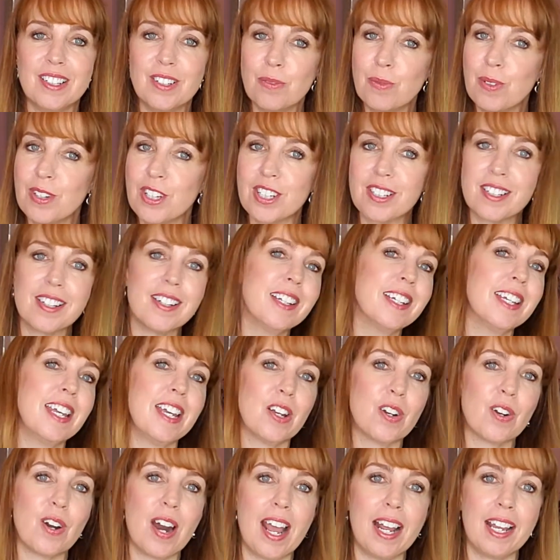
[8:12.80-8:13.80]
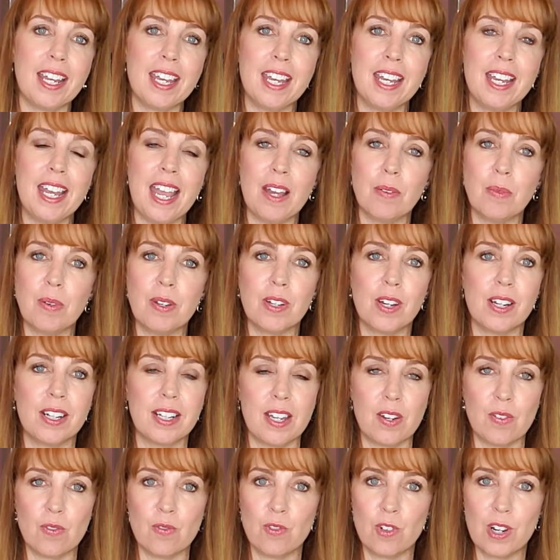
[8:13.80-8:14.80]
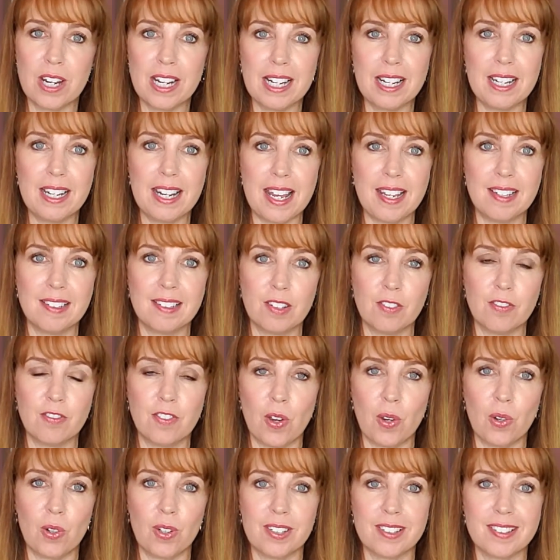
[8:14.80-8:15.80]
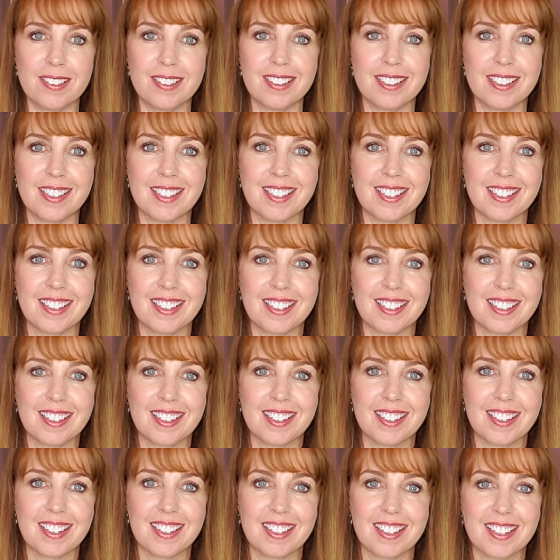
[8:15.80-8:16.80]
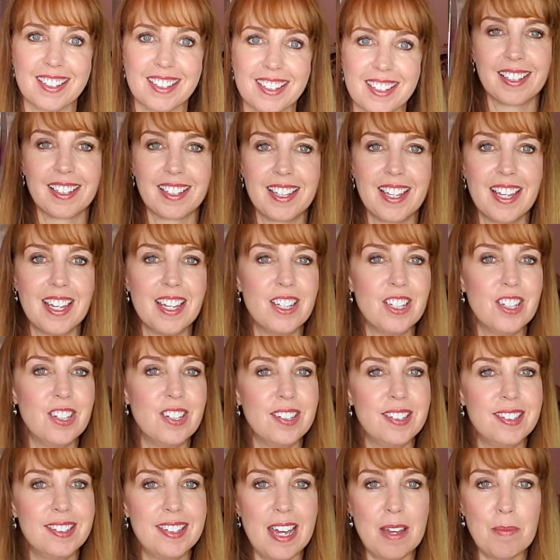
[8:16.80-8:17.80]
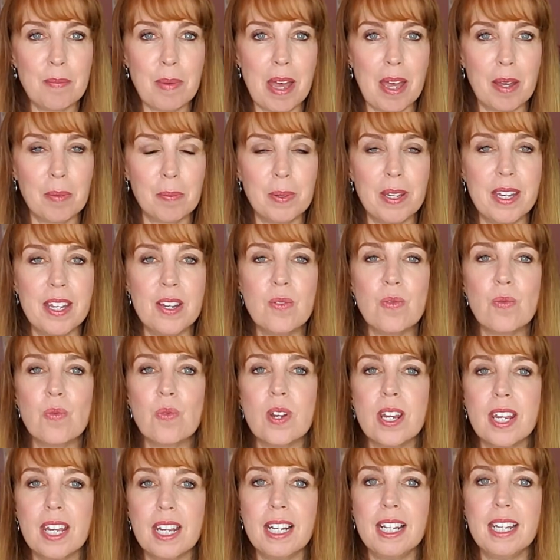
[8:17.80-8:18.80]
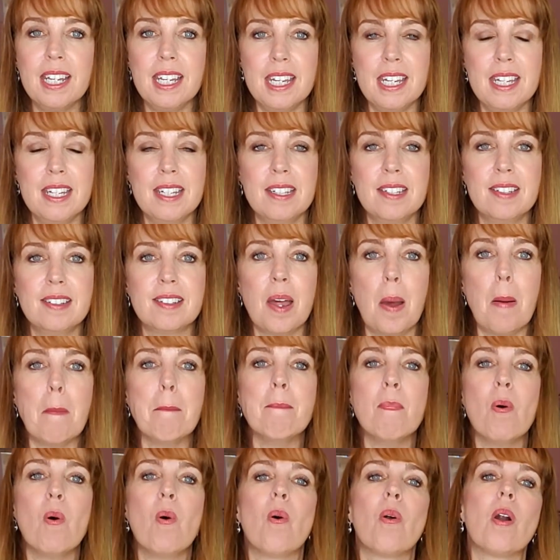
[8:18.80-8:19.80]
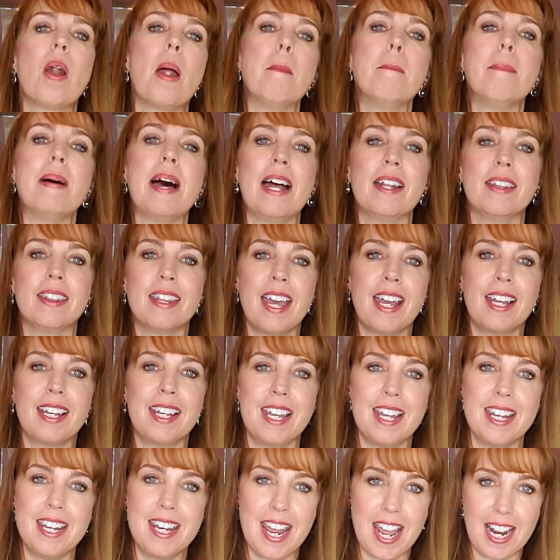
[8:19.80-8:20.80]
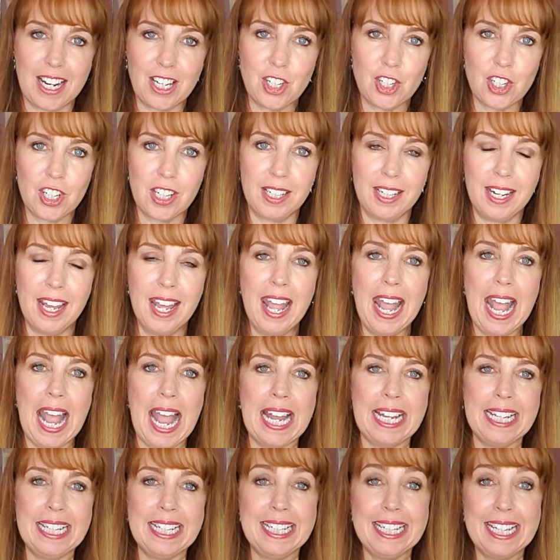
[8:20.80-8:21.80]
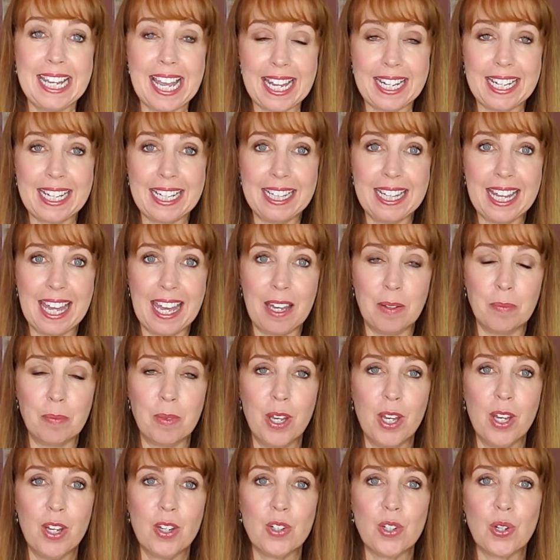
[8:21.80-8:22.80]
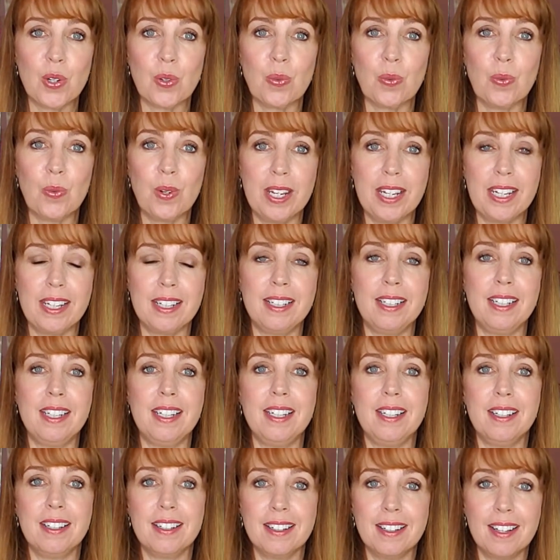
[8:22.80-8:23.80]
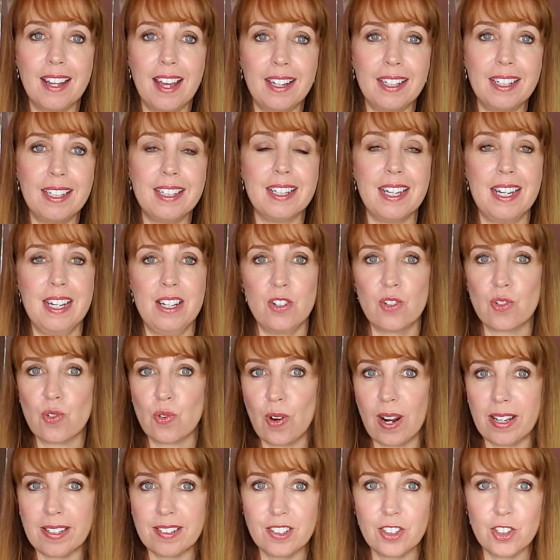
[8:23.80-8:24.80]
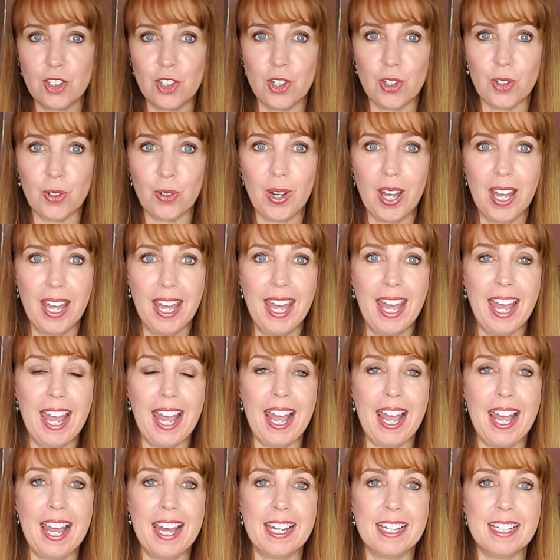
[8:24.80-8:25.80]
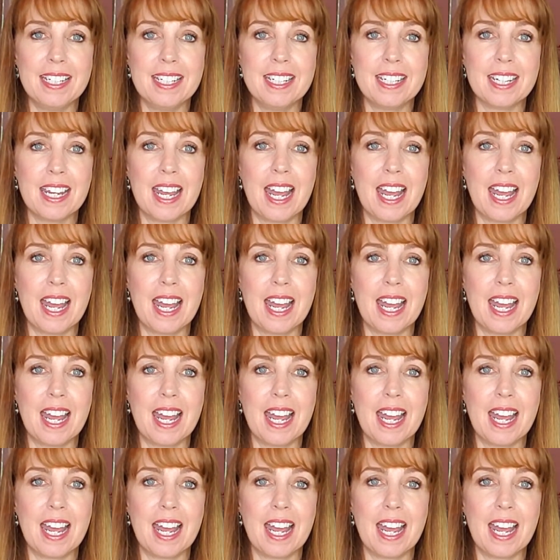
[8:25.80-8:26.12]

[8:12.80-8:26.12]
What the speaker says: we just got to get cracking and we got to get really laser focused. To sum up, it really is more about that connection and getting them to really like and trust you. And